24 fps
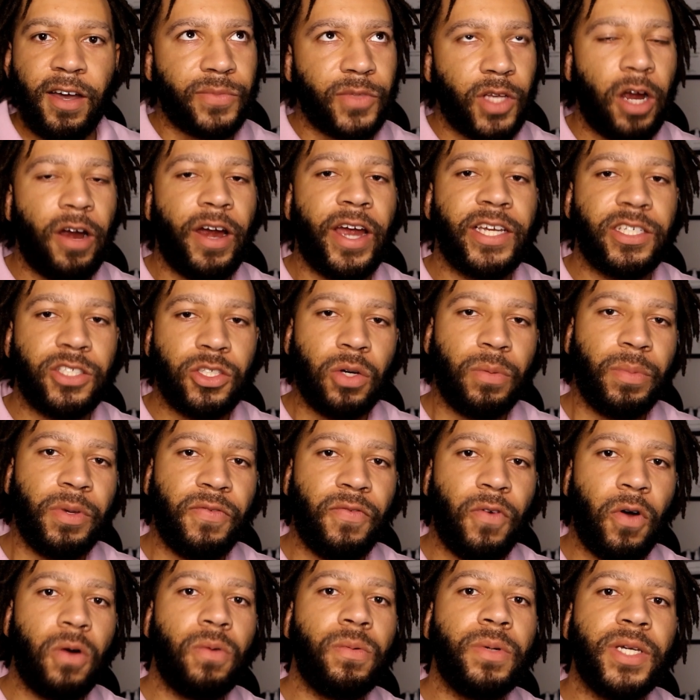All right. So
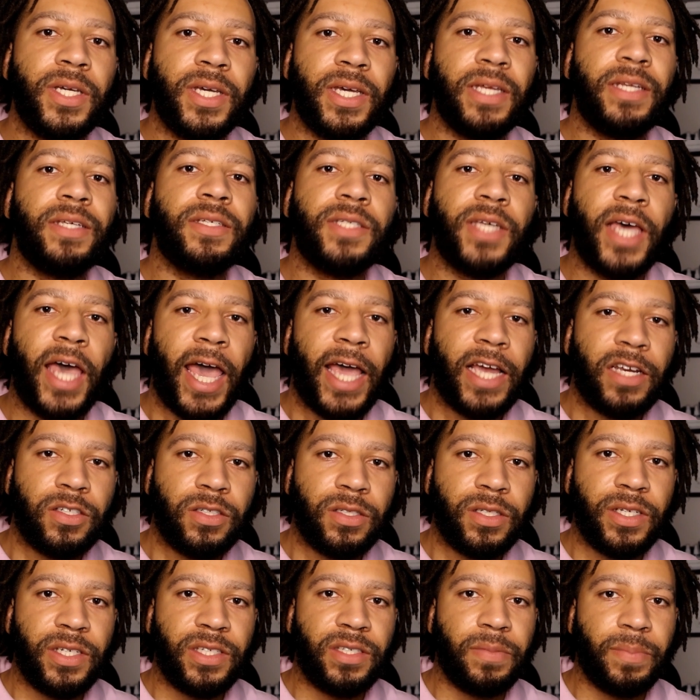before we get into
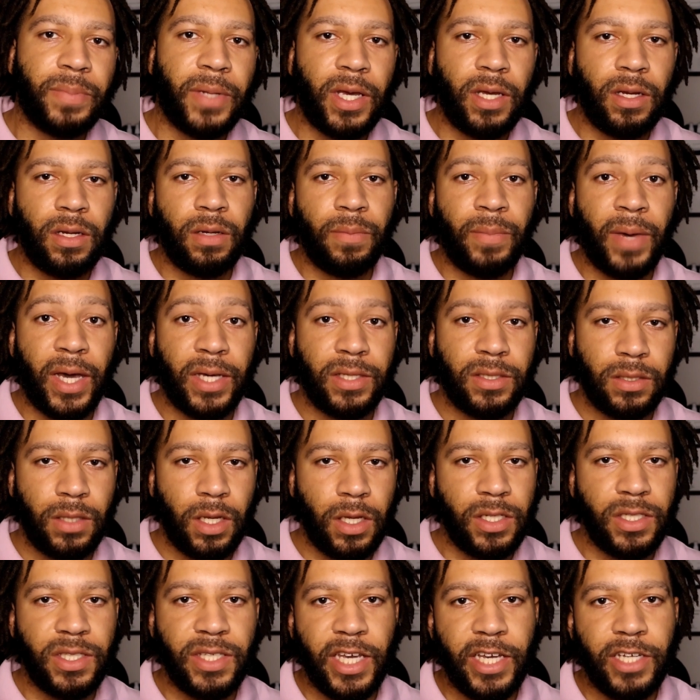actually explaining my
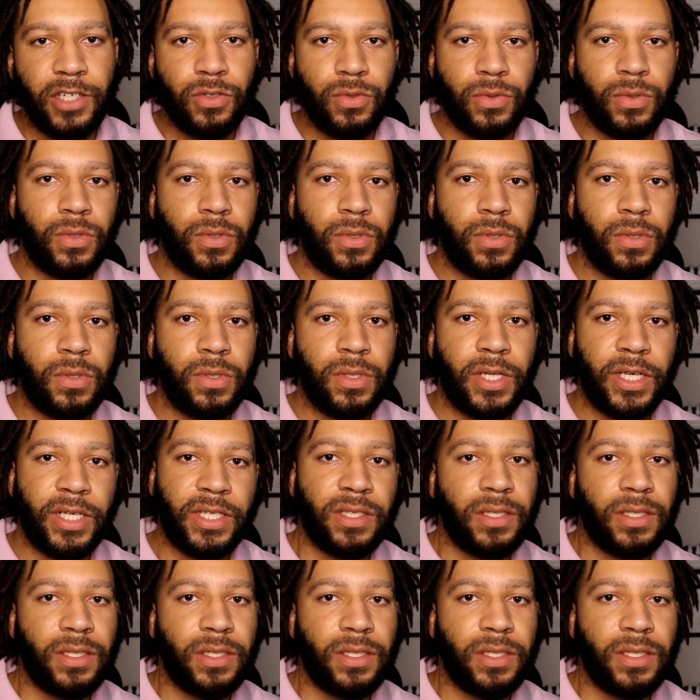study schedule and